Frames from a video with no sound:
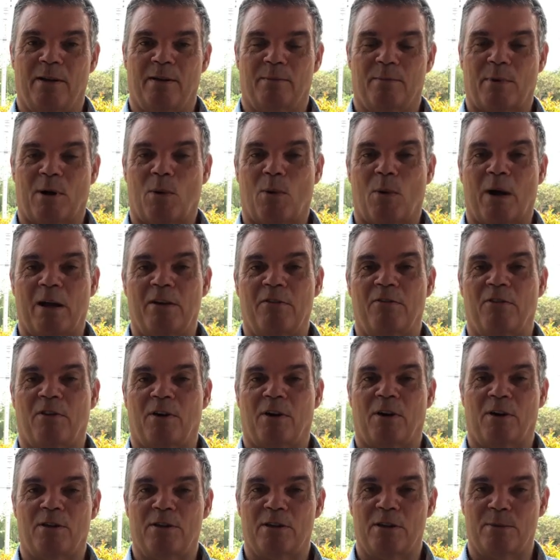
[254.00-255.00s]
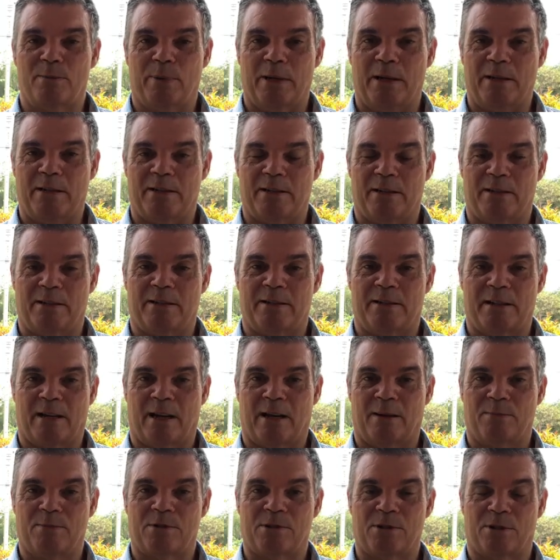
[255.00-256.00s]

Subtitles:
my wife, on the beach at the time.